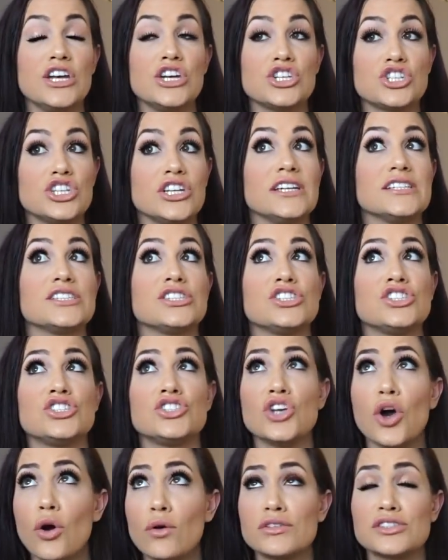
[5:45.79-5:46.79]
She is
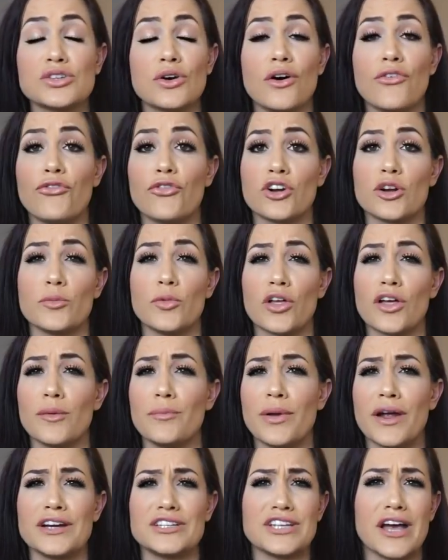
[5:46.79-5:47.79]
so, so affordable
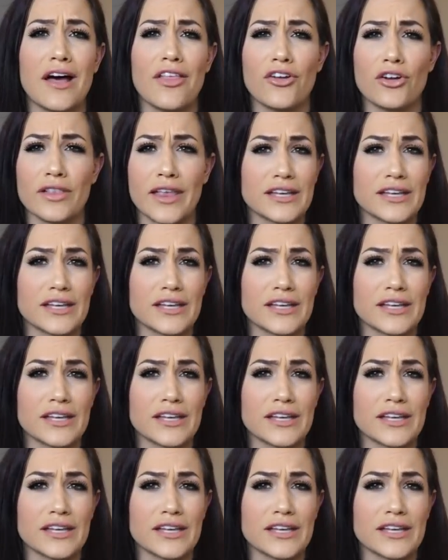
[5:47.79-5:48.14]
compared to other